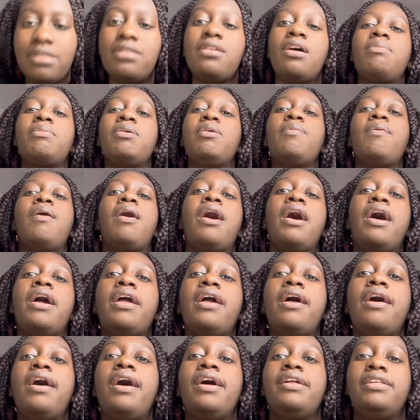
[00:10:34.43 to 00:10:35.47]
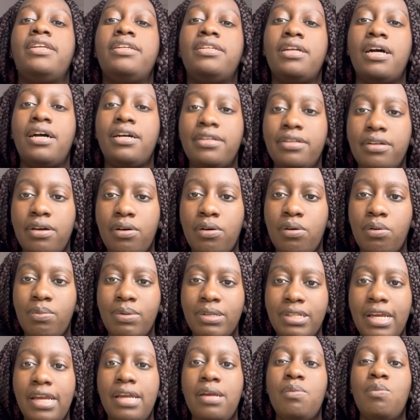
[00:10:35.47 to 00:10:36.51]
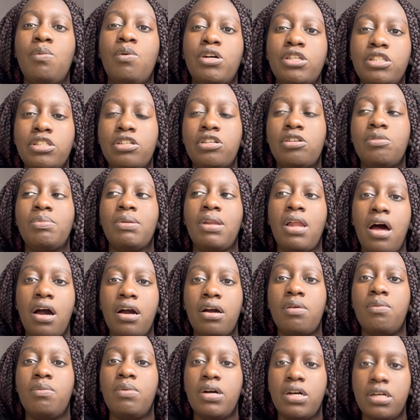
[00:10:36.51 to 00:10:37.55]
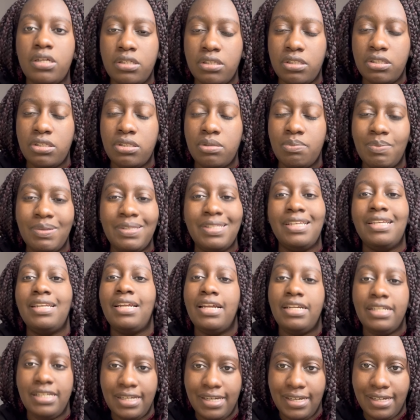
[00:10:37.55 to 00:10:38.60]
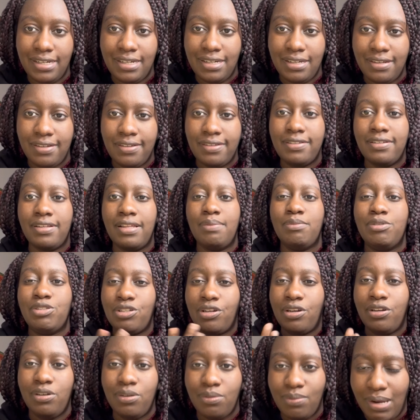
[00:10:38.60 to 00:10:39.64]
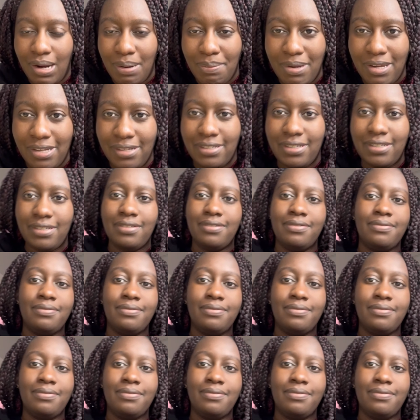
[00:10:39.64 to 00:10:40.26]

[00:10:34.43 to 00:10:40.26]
Tell me why I did not know what a water block was, but then I did. So let me show you what I meant.